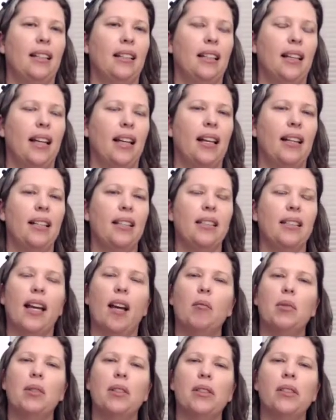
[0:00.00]
that is
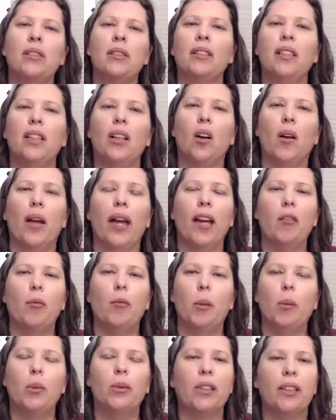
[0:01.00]
absolutely okay if
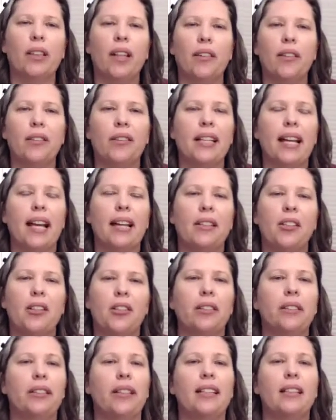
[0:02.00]
people don't understand you,
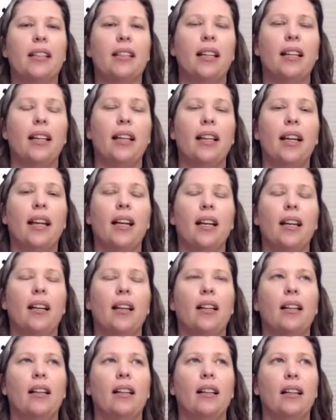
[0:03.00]
unless,
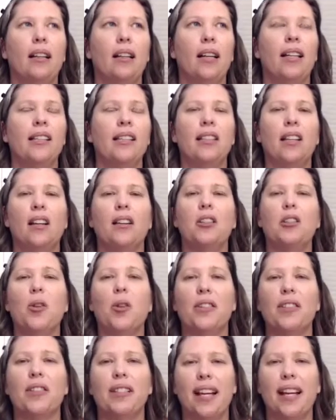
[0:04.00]
as long as you
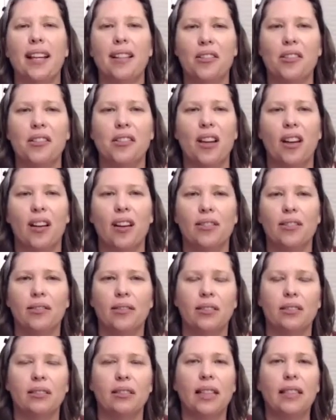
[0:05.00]
understand yourself.
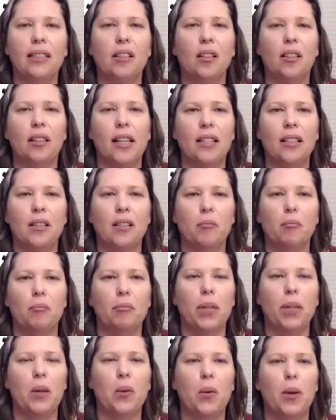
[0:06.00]
That's a
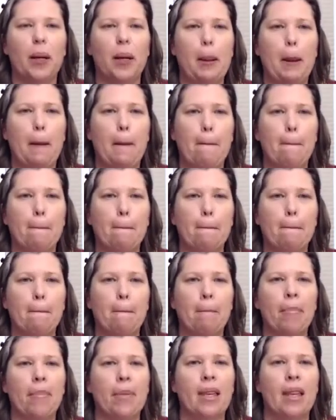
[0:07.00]
big one.
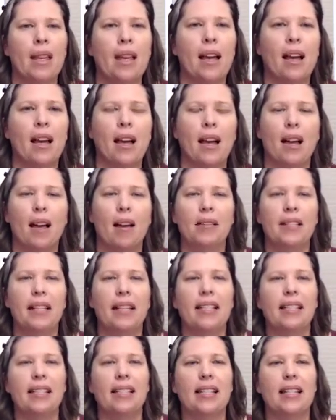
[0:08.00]

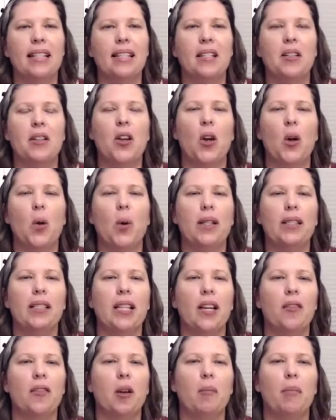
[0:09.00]
Tina says, I didn't know what
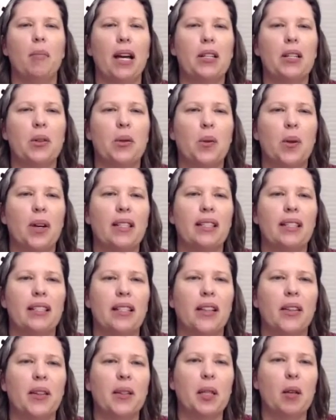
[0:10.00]
self-compassion was
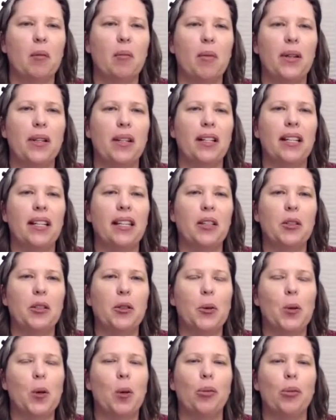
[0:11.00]
until this community. The
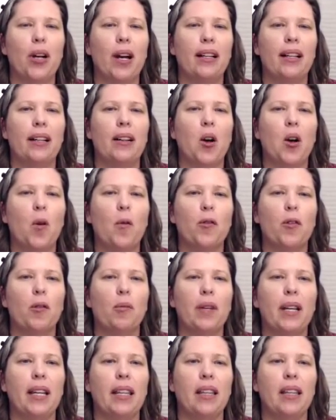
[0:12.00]
tool brought it home for
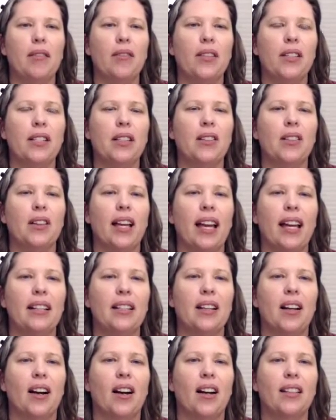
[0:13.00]
me, the physical hand
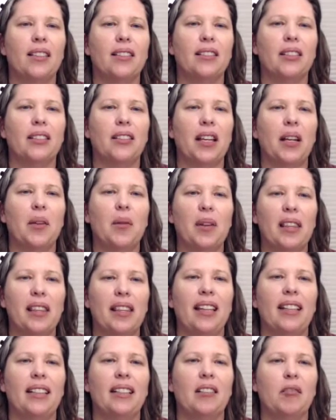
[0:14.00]
to heart, looking
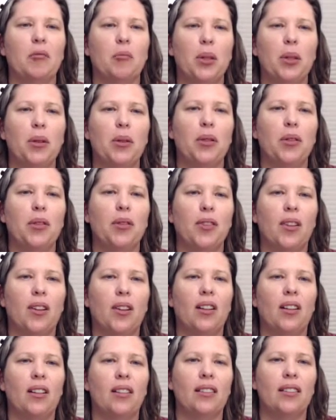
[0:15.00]
within.
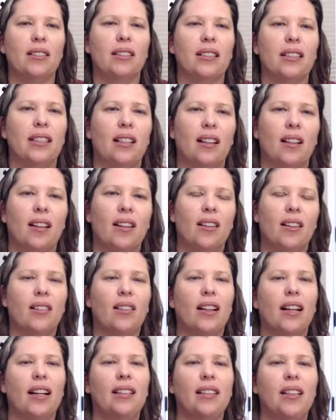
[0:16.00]
Beautiful. Oh,
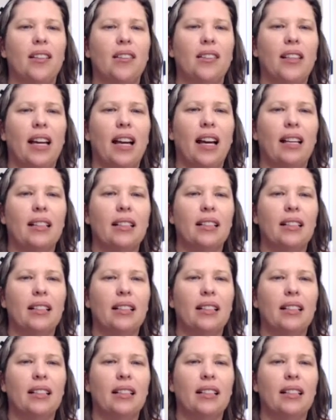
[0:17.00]
I love that.